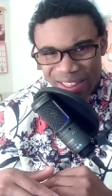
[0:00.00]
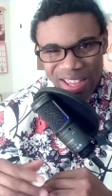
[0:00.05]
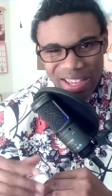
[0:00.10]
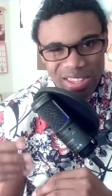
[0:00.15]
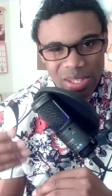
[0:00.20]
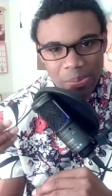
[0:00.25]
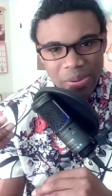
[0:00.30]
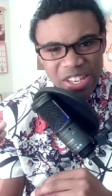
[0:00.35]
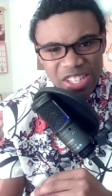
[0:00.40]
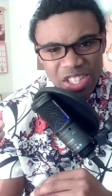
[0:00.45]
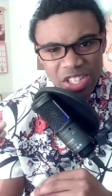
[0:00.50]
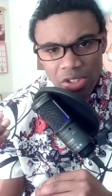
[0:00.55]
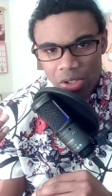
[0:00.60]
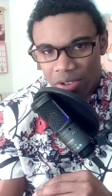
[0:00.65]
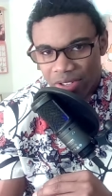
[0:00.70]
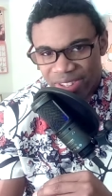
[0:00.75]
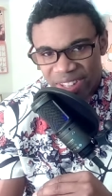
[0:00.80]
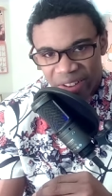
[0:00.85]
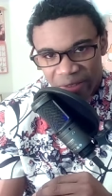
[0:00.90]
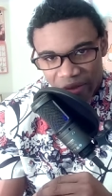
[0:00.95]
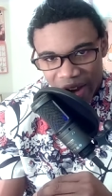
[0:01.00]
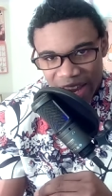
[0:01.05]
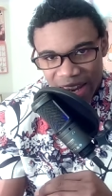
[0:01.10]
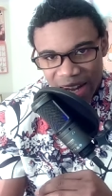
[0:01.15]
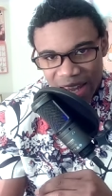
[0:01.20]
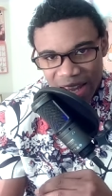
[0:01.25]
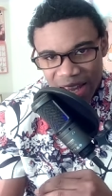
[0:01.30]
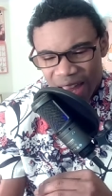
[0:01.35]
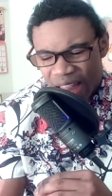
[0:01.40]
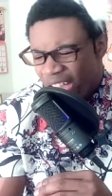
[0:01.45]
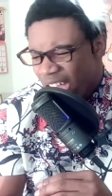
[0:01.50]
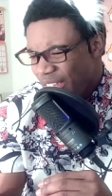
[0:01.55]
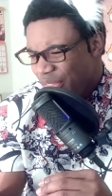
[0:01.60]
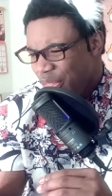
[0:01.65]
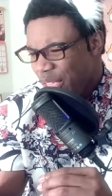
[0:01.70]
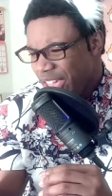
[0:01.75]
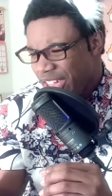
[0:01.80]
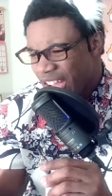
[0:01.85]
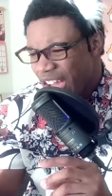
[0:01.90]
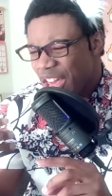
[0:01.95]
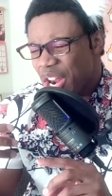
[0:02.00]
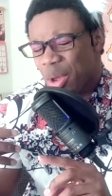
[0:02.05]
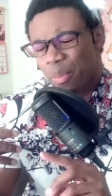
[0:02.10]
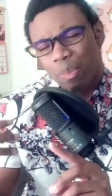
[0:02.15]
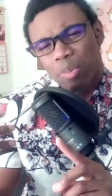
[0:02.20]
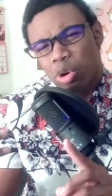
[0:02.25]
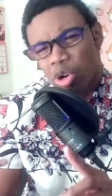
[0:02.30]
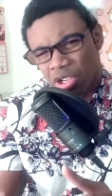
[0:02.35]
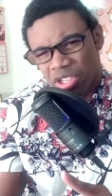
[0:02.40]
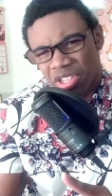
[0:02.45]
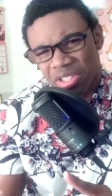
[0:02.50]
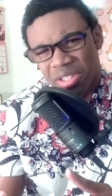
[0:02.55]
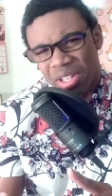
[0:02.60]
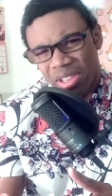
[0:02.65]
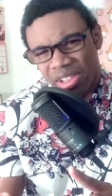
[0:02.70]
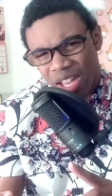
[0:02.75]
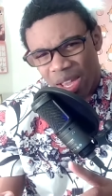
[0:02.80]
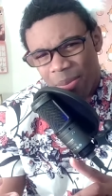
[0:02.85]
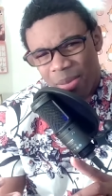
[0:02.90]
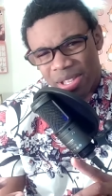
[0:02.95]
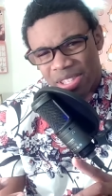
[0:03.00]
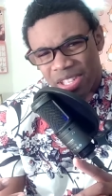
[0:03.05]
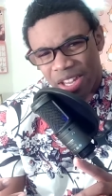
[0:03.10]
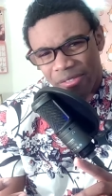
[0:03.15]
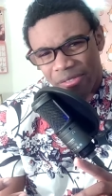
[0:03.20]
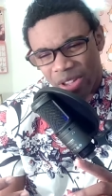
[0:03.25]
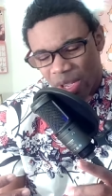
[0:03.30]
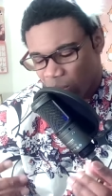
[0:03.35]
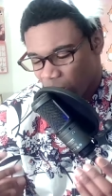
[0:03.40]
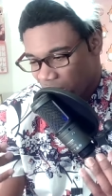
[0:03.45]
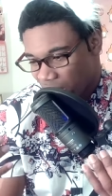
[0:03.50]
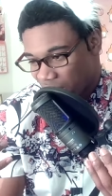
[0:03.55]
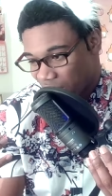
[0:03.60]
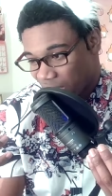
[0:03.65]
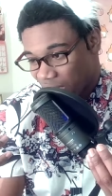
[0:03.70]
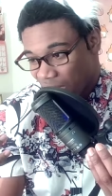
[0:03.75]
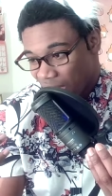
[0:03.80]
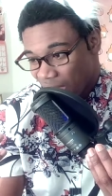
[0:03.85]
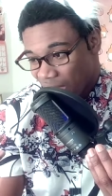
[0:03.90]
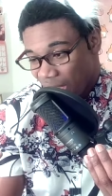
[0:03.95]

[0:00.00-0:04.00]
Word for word: Like the PG 13 rating, they kind of pushed the limits of it, which